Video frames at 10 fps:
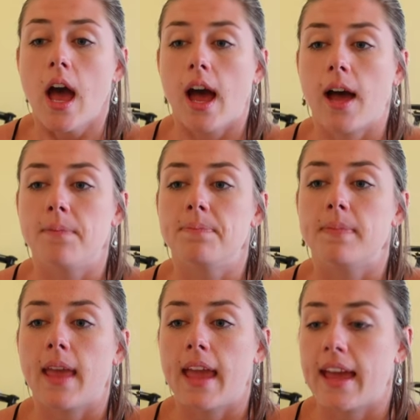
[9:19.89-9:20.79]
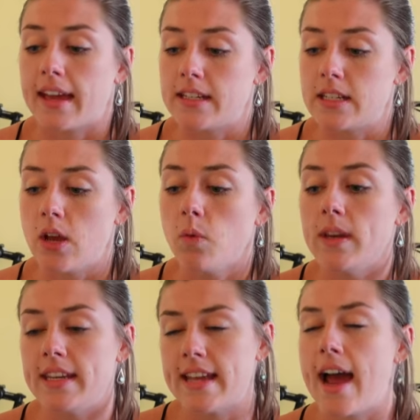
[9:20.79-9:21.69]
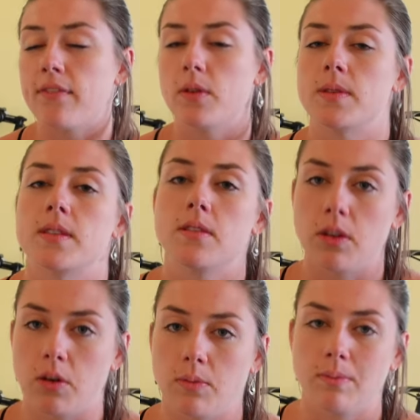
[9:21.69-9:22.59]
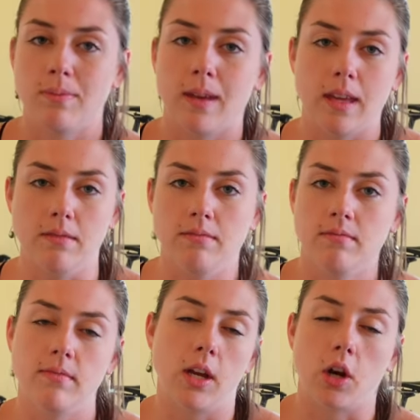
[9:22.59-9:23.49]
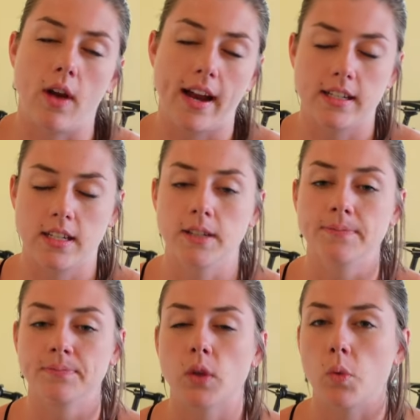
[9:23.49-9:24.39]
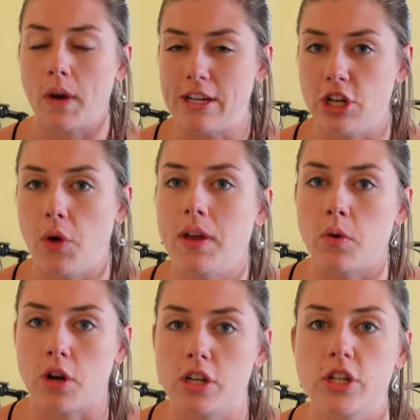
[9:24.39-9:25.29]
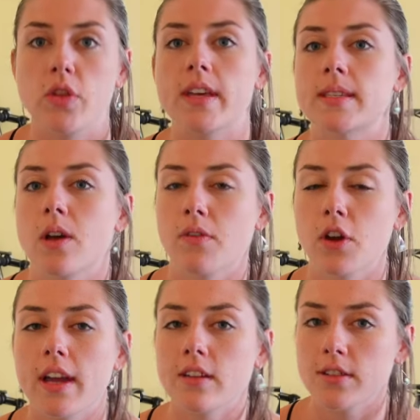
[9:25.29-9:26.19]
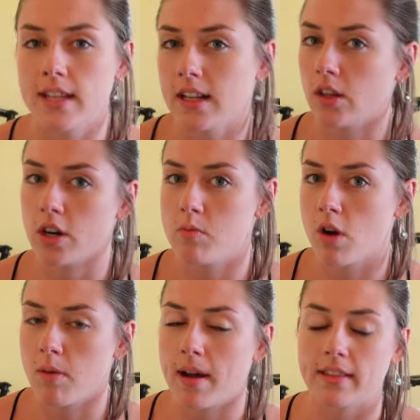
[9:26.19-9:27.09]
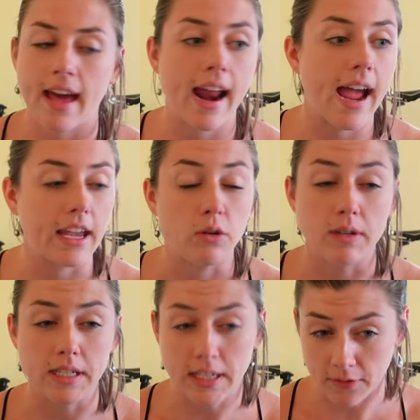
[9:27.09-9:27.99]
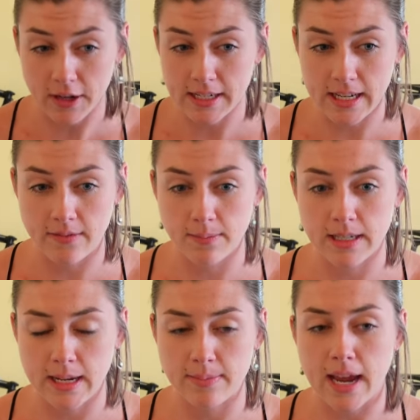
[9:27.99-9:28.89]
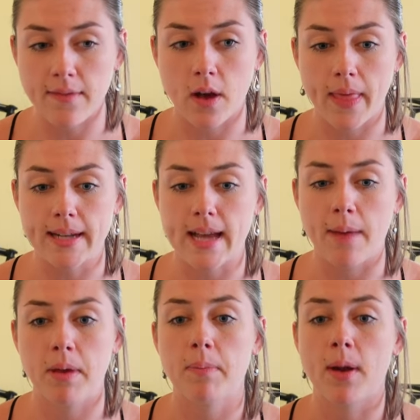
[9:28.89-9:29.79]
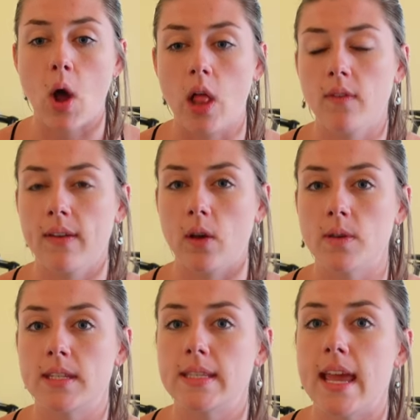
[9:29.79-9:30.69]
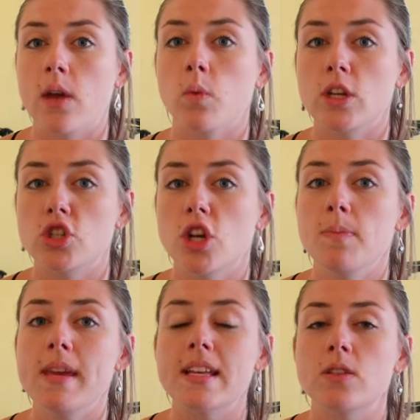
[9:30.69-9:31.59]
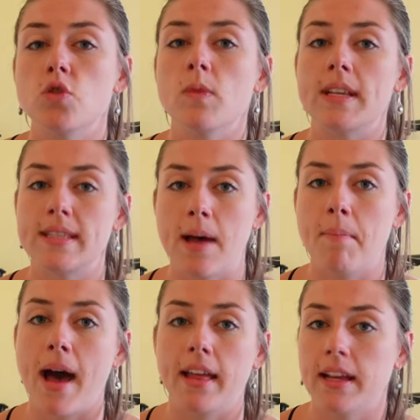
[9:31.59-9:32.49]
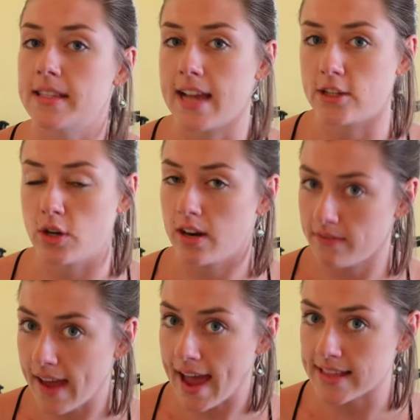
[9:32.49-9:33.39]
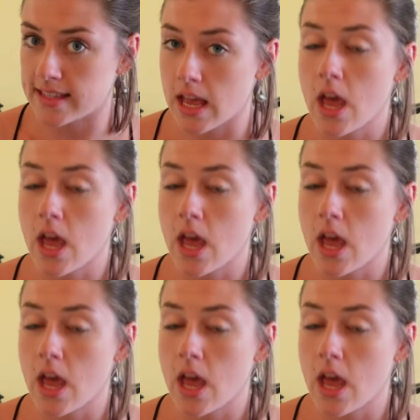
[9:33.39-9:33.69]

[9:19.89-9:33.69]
And we need to have those, you know, in the correct ratio in order to do this. So if you're interested in learning more about that, I can do a different deep dive on that topic, but all of it goes to say we should be consuming some polyunsaturated fats